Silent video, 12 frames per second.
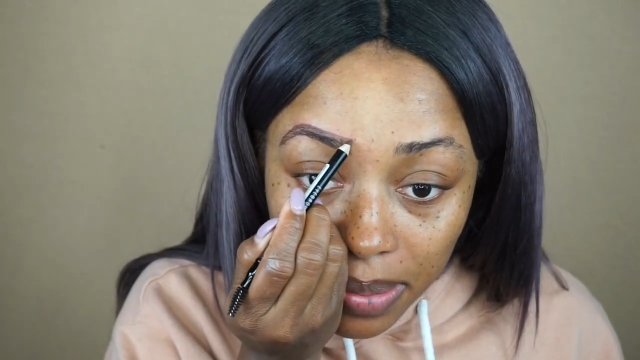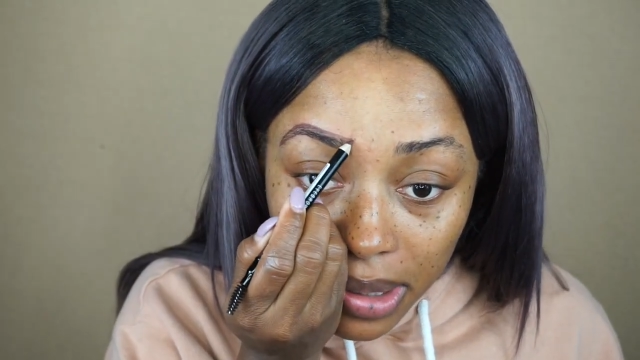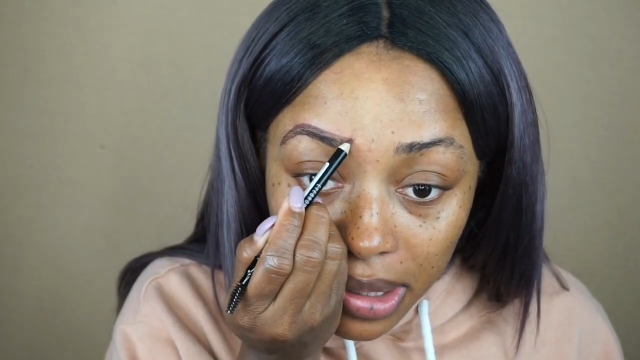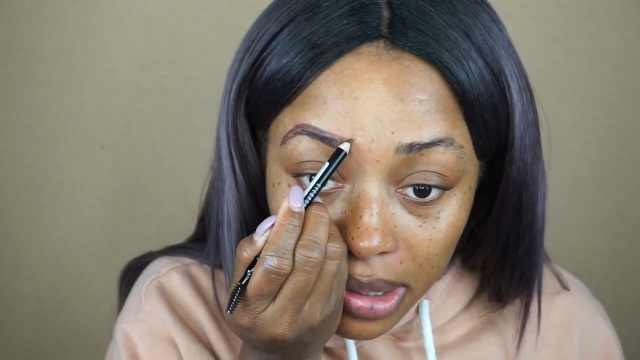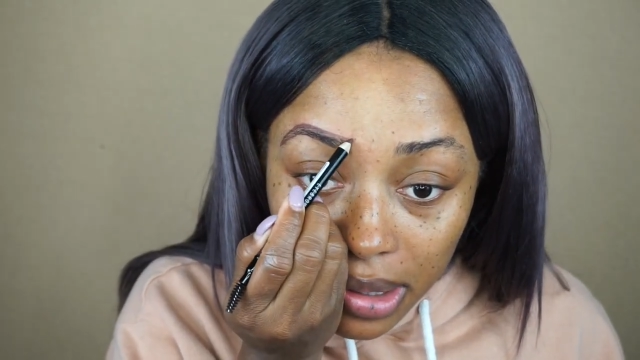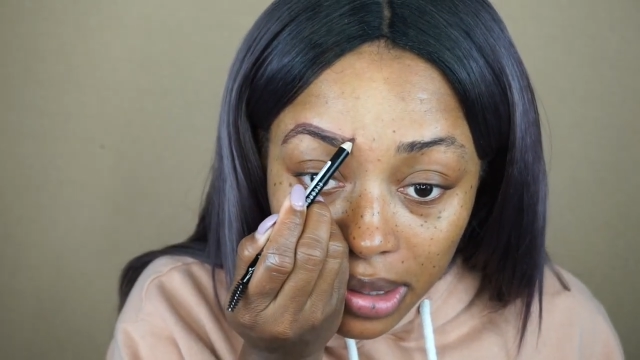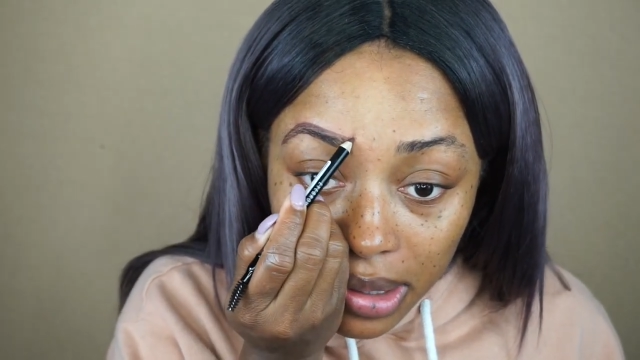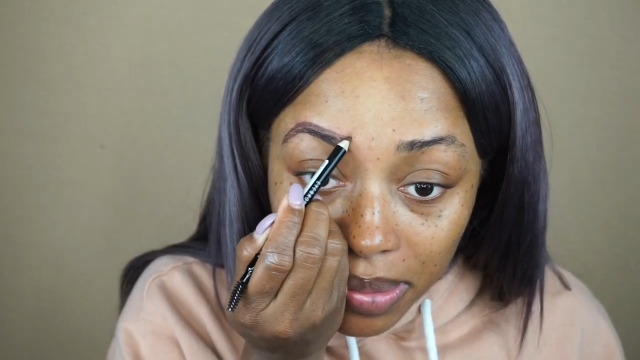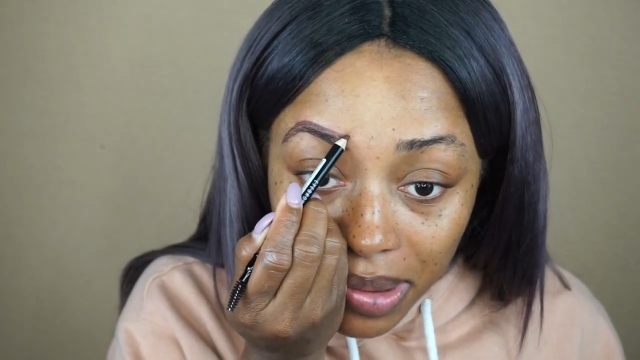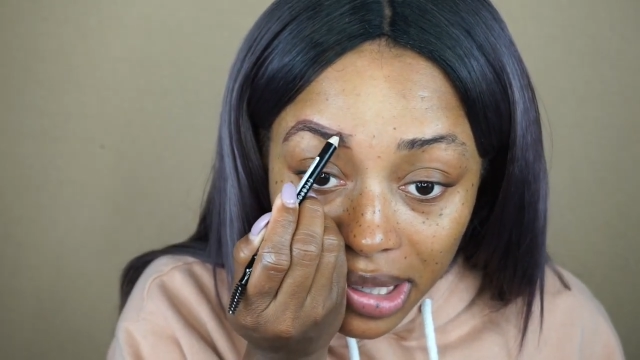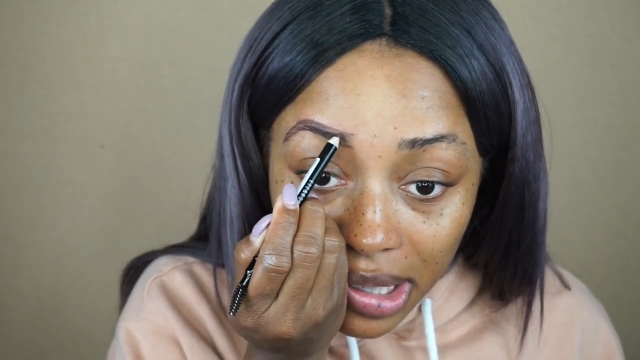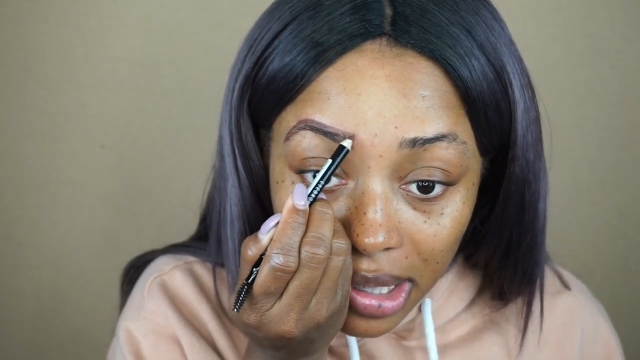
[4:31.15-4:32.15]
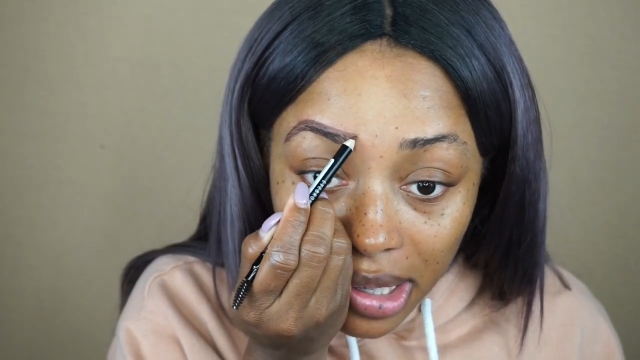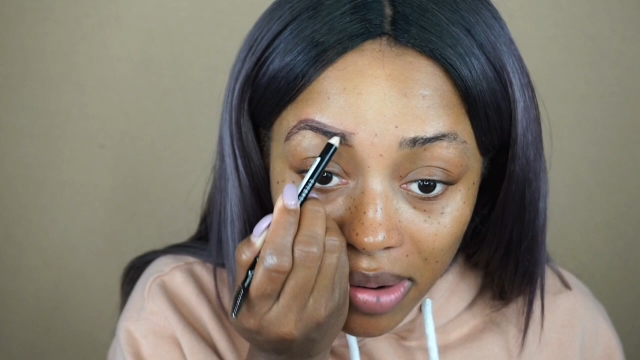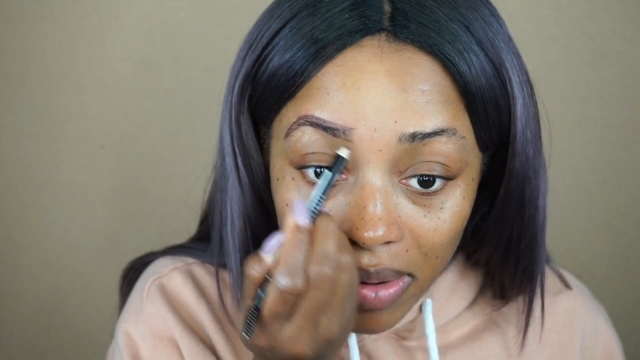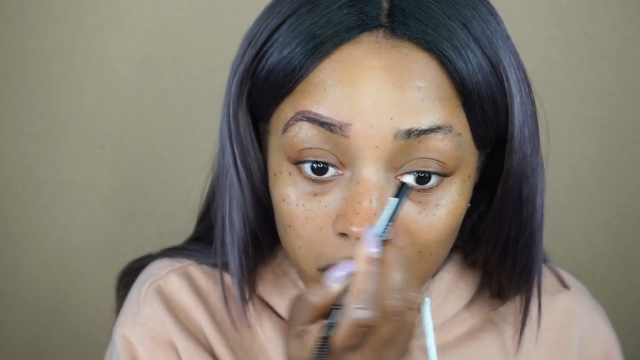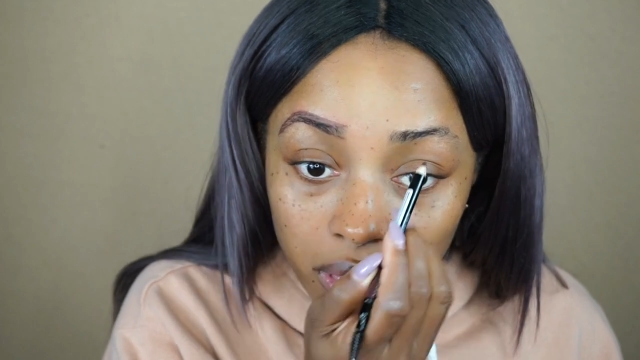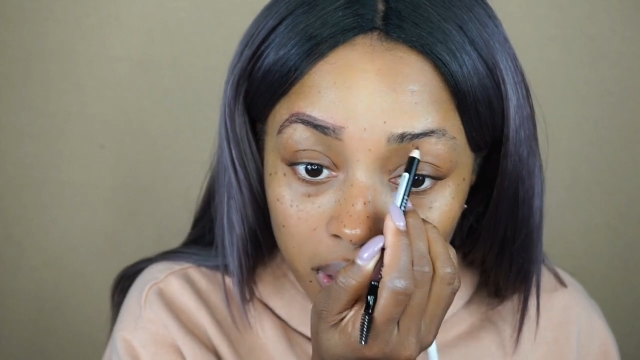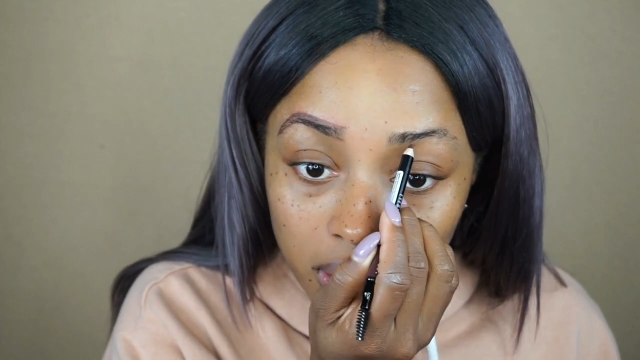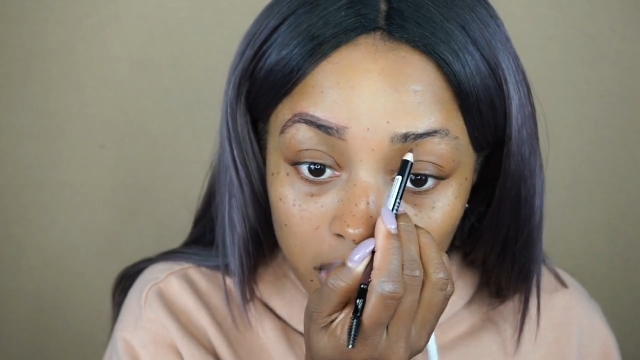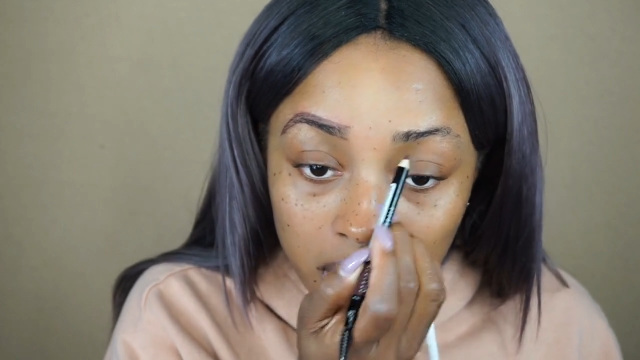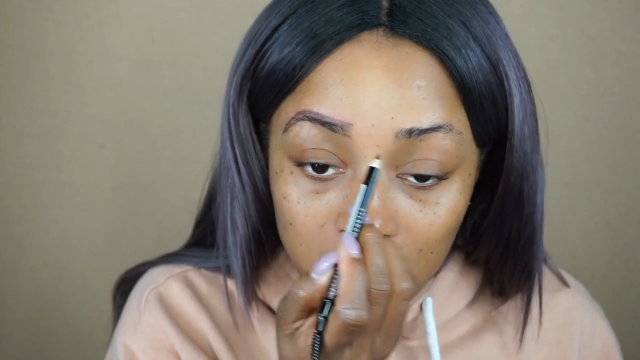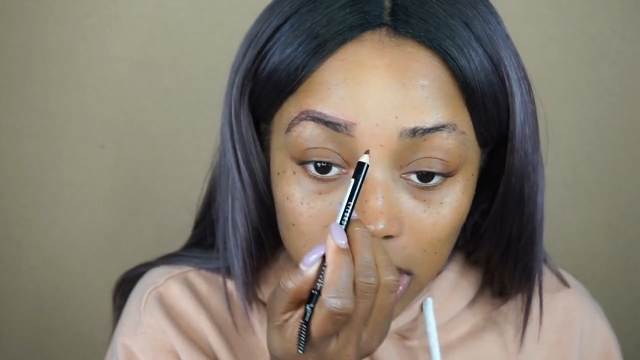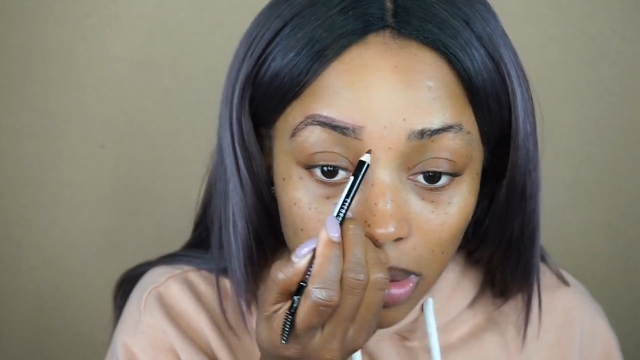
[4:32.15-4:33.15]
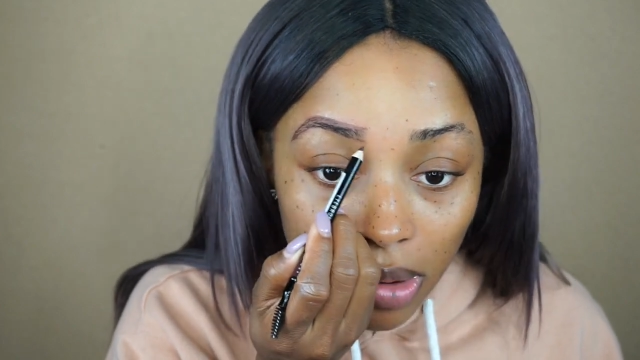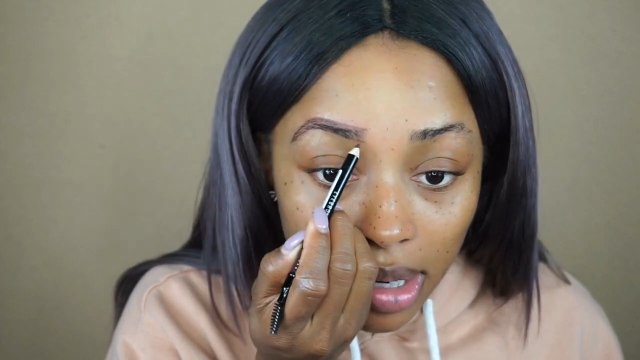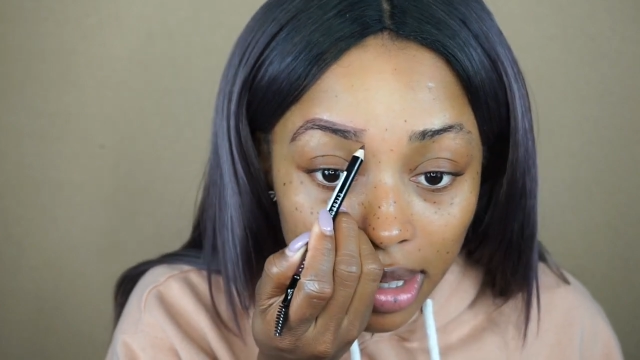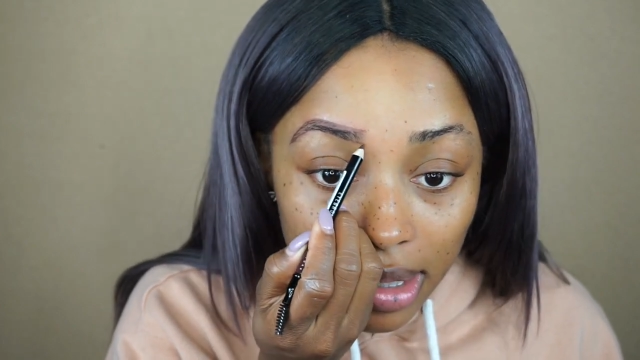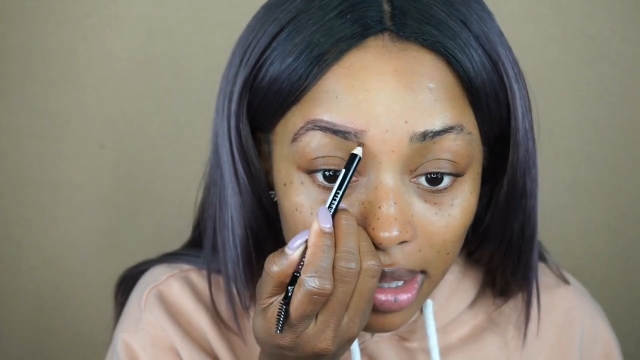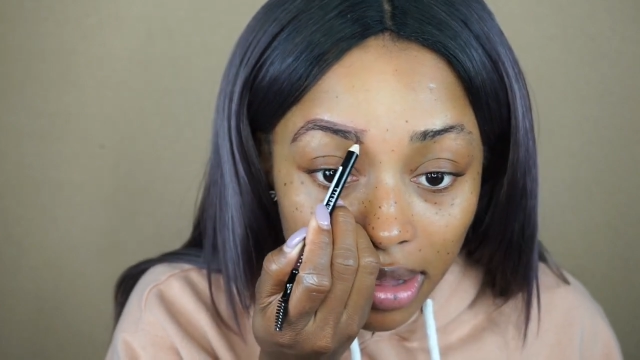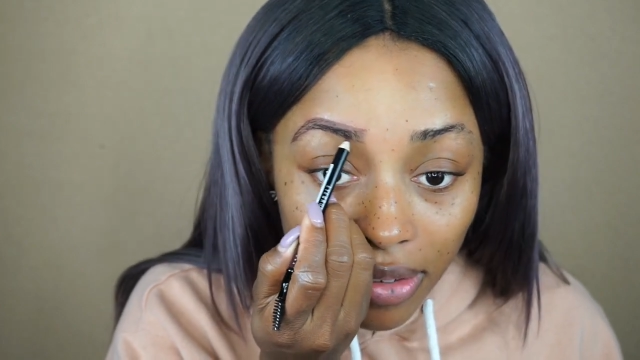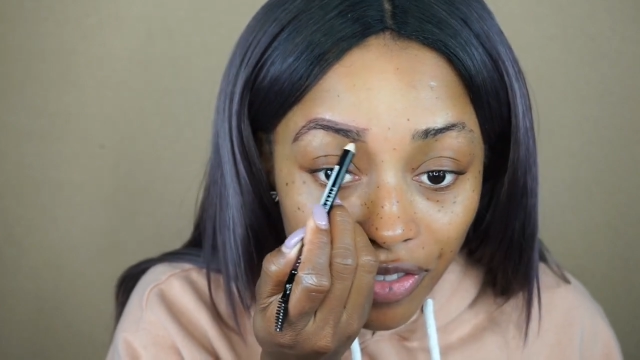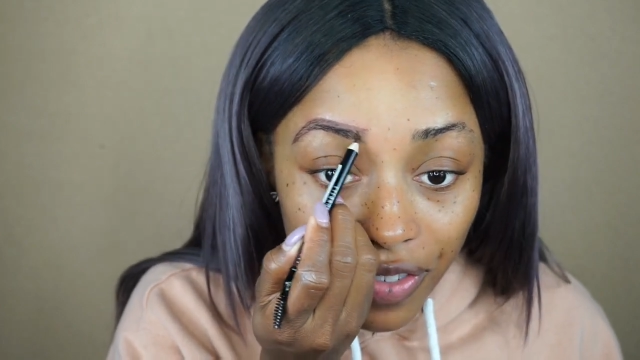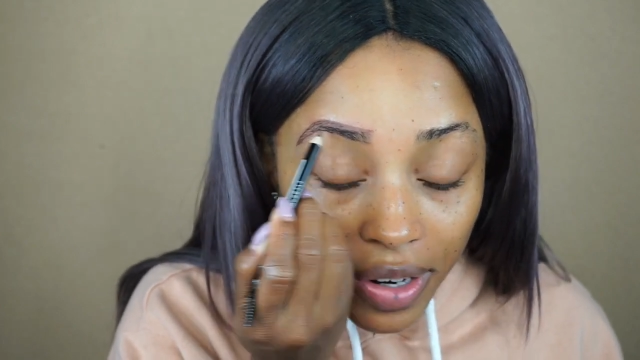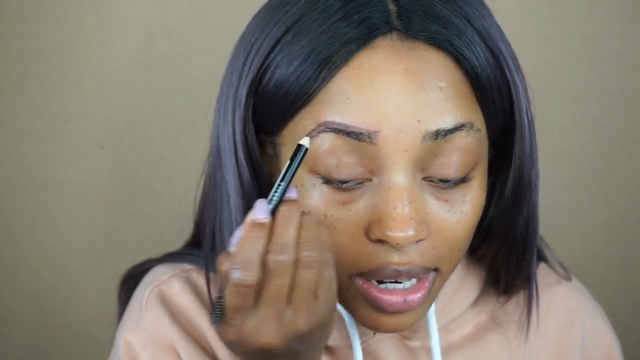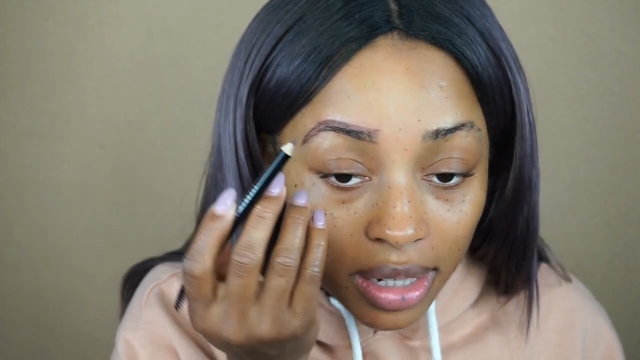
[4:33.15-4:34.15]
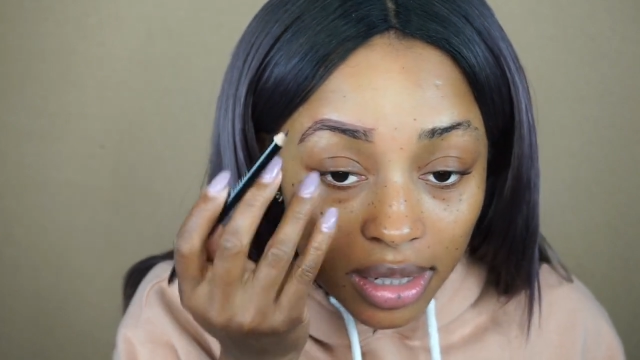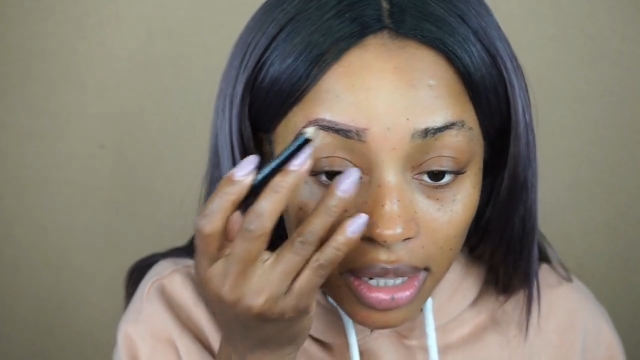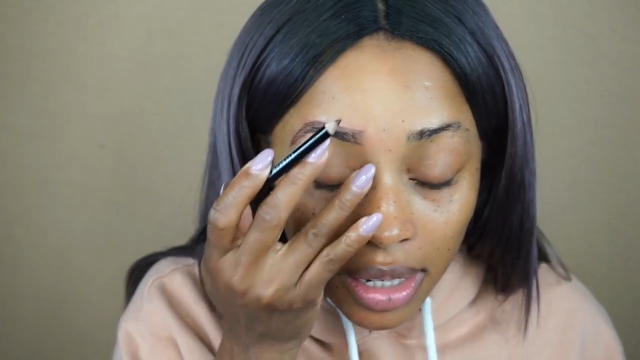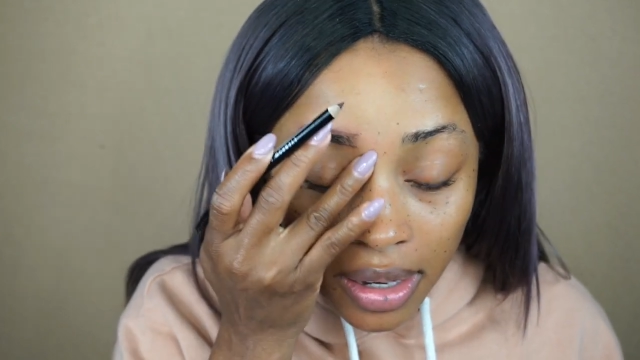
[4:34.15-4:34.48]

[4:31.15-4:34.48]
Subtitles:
to be a little bit lower than this one in the front.